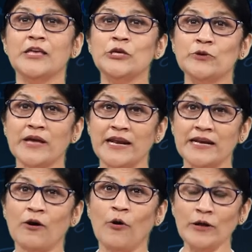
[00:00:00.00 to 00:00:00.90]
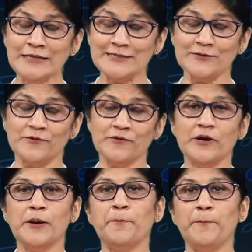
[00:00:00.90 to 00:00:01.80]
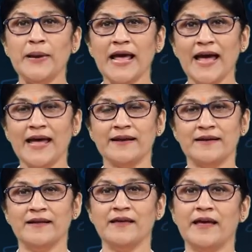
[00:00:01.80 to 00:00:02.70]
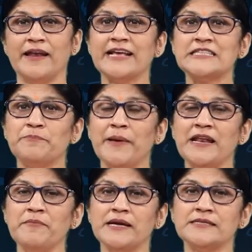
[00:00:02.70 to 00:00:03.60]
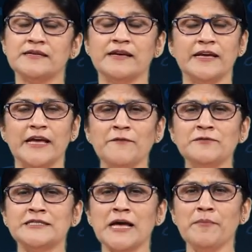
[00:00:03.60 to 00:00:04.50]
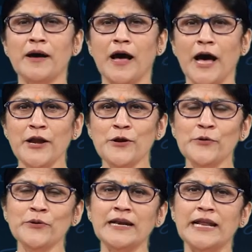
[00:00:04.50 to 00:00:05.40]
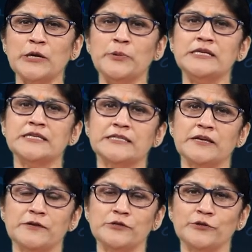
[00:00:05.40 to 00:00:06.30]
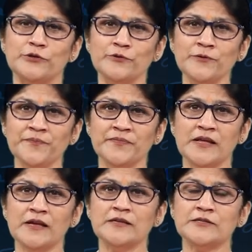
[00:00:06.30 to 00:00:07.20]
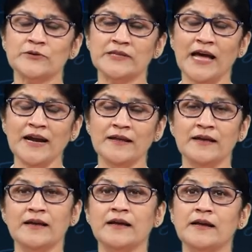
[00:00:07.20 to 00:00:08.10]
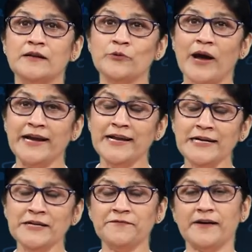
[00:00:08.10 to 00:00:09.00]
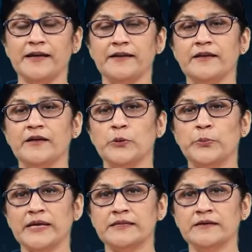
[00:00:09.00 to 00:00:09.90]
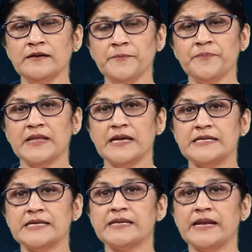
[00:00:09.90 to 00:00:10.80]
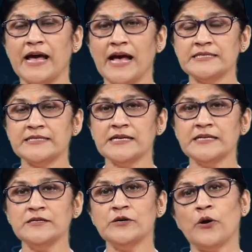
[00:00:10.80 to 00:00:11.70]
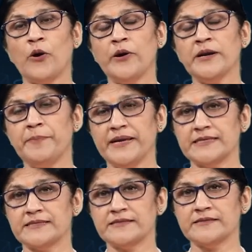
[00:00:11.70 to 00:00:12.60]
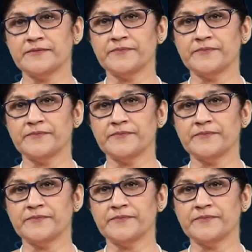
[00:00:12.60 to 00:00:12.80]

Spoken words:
You can also plan an experiment if some unknown liquid is given to you so that to identify whether it is an acid or a base.